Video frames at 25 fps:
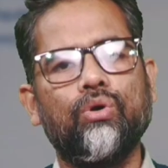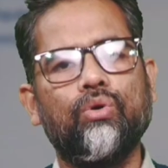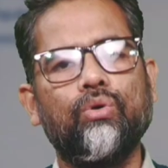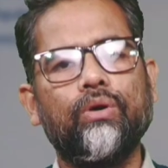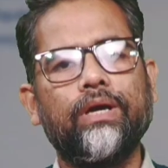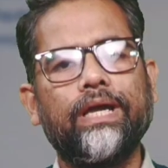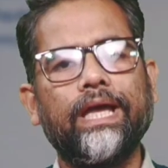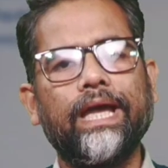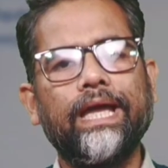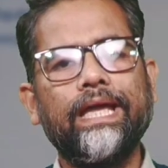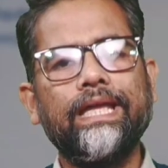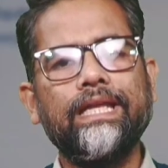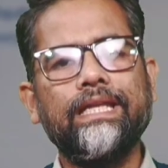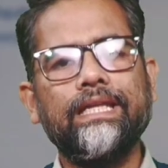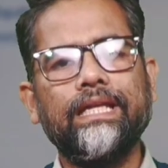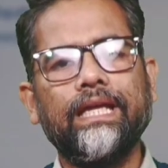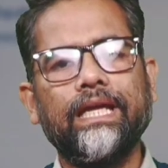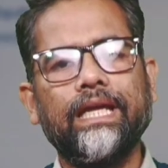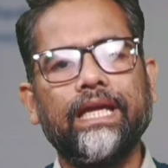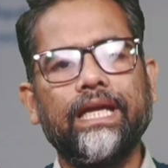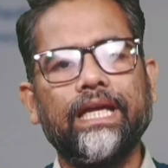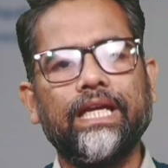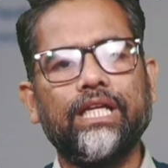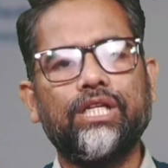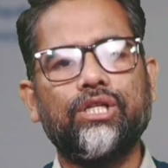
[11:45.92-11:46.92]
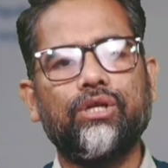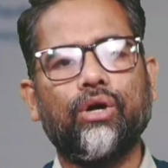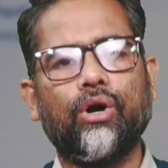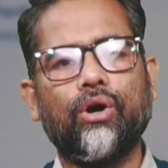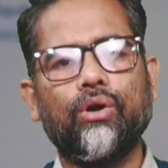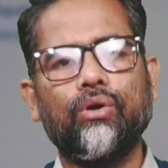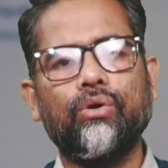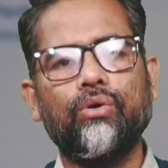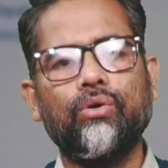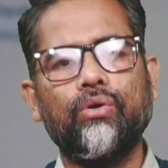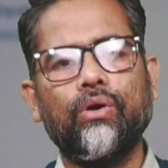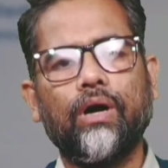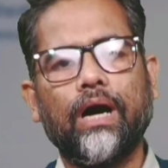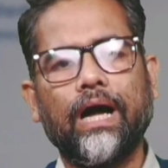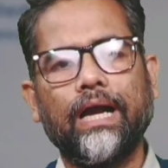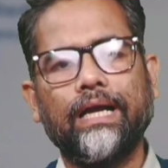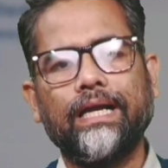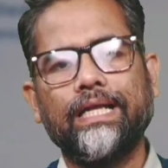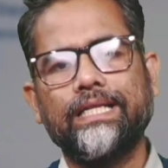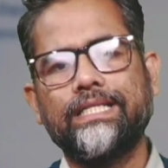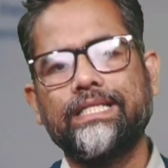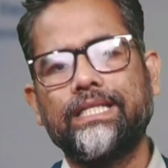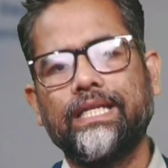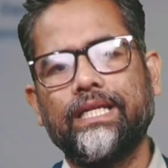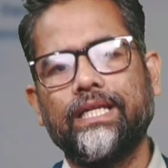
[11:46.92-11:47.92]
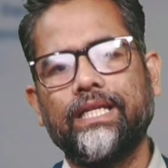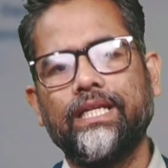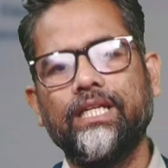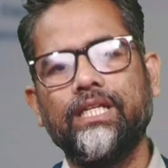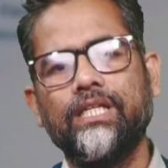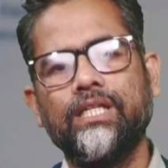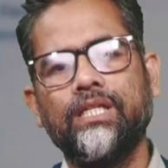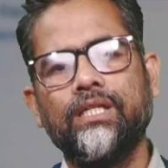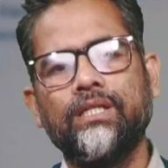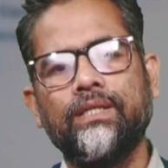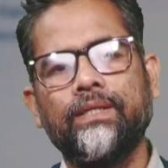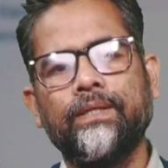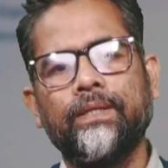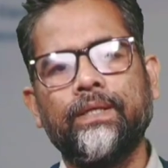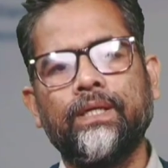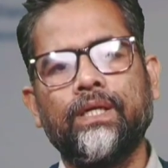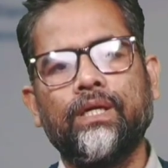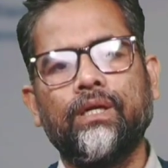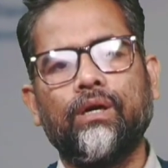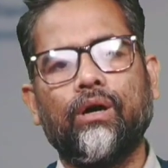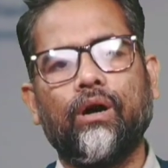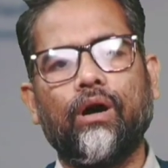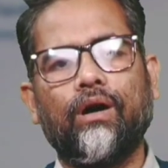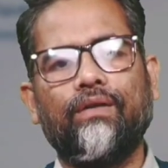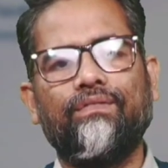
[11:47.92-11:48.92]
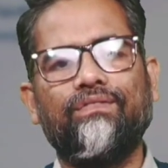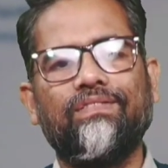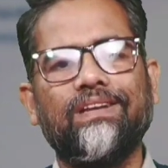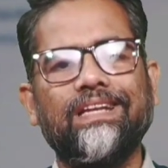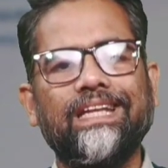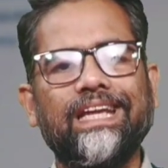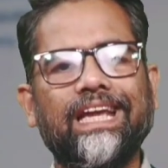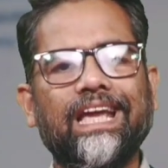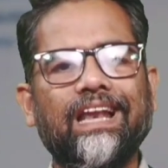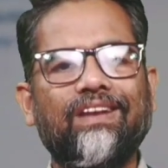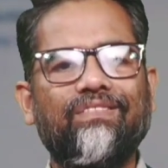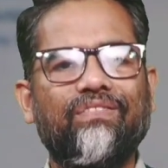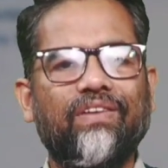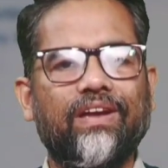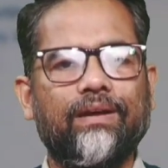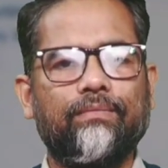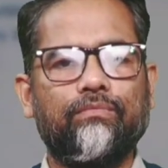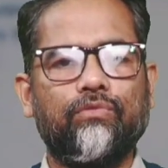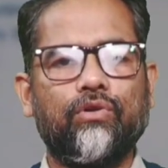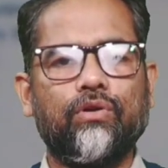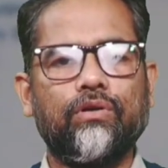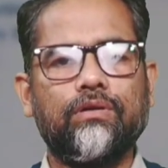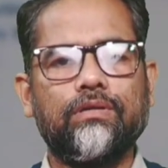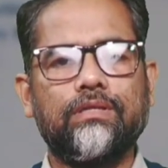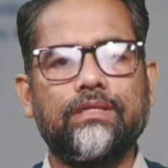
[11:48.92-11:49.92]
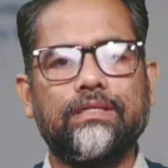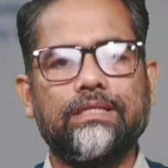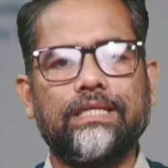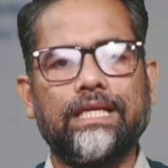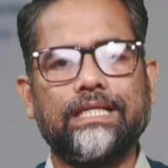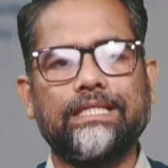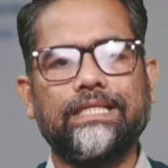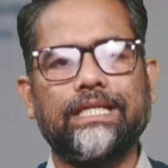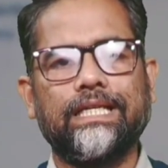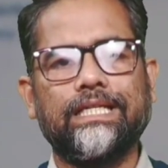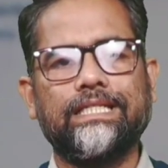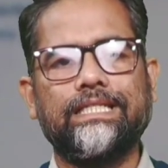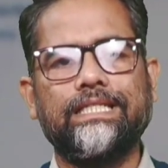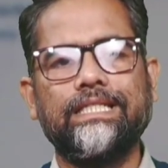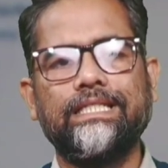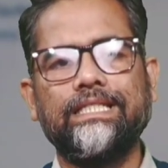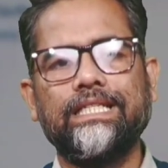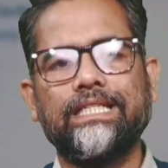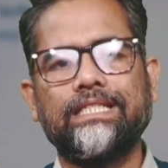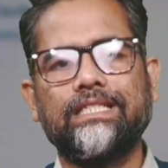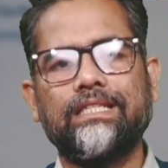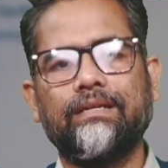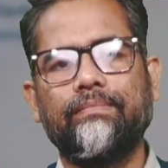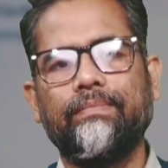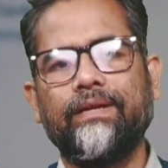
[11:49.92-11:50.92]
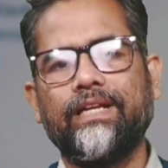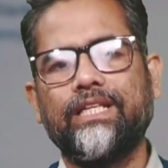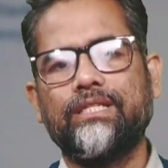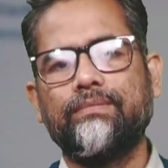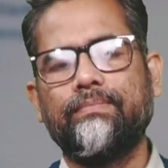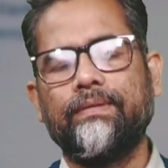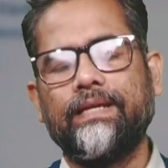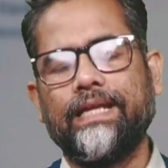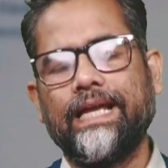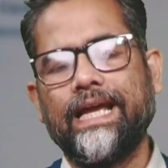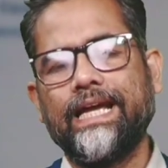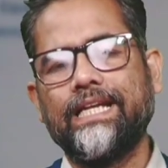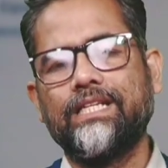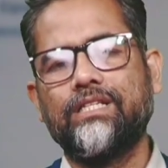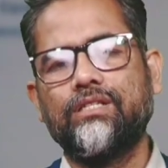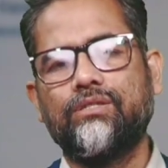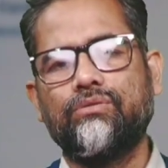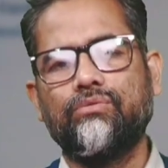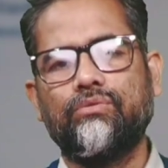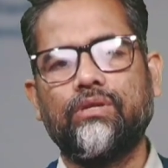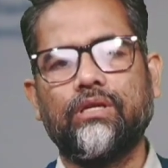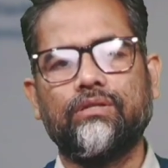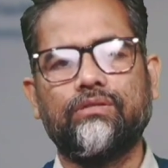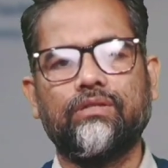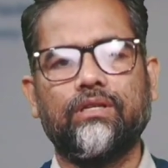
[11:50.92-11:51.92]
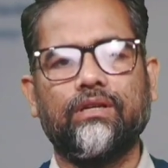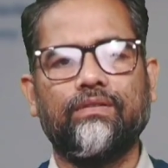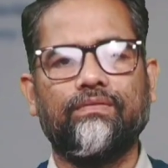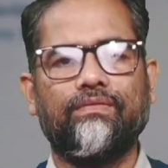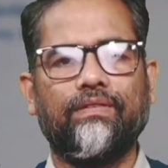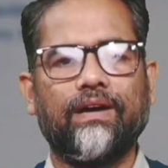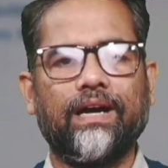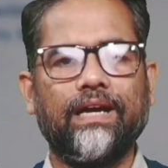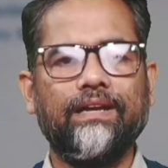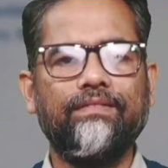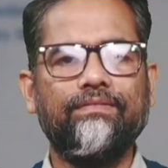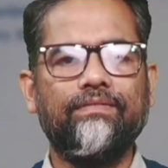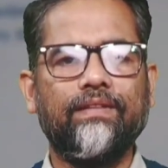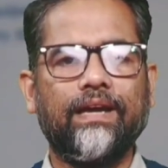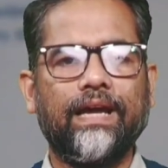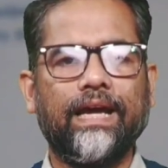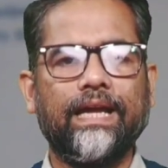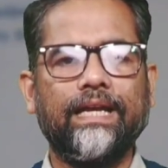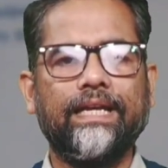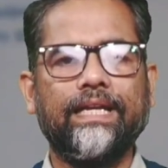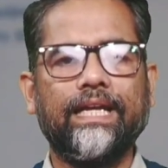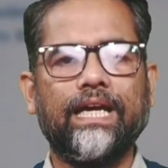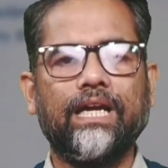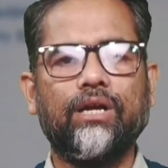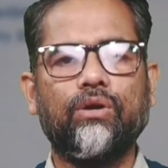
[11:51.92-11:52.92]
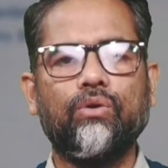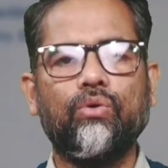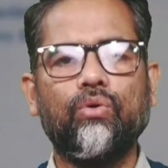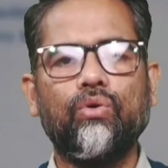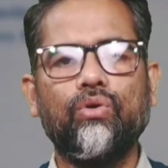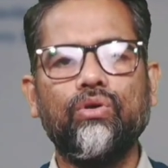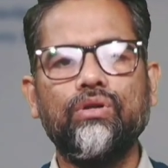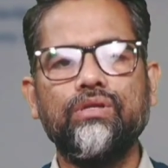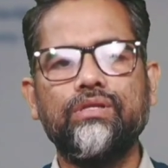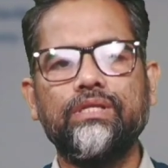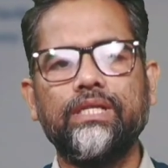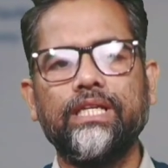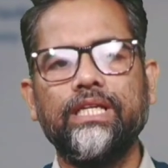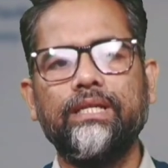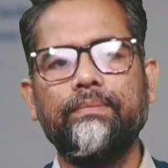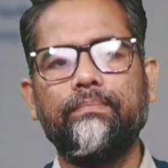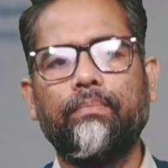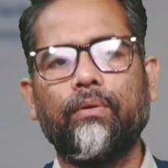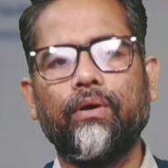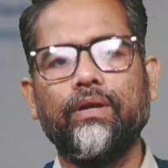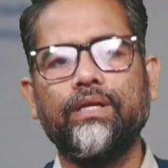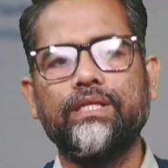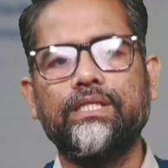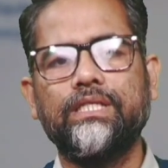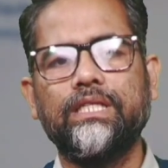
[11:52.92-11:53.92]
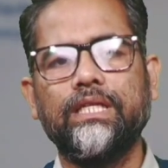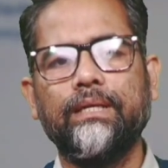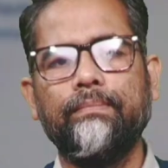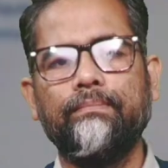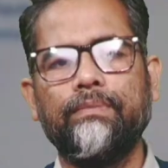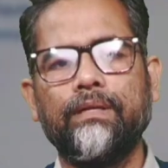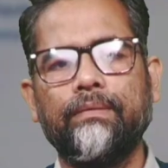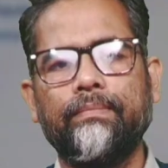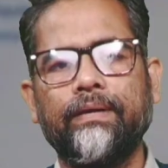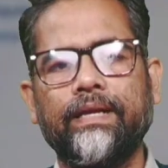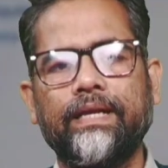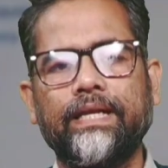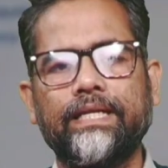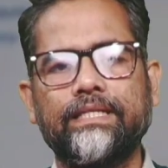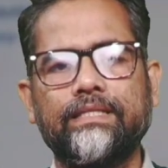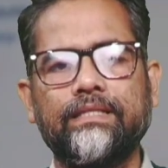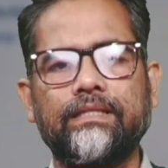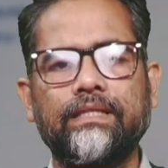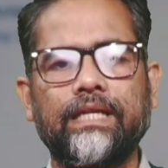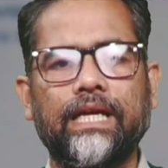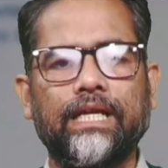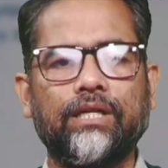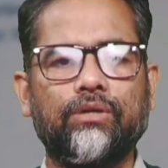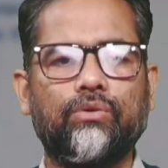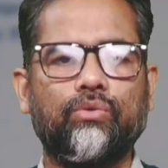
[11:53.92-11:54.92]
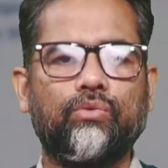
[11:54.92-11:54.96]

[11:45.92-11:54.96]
who gain a thorough understanding of legal framework such as Disaster Management Act 2005 and their roles in policy implementation and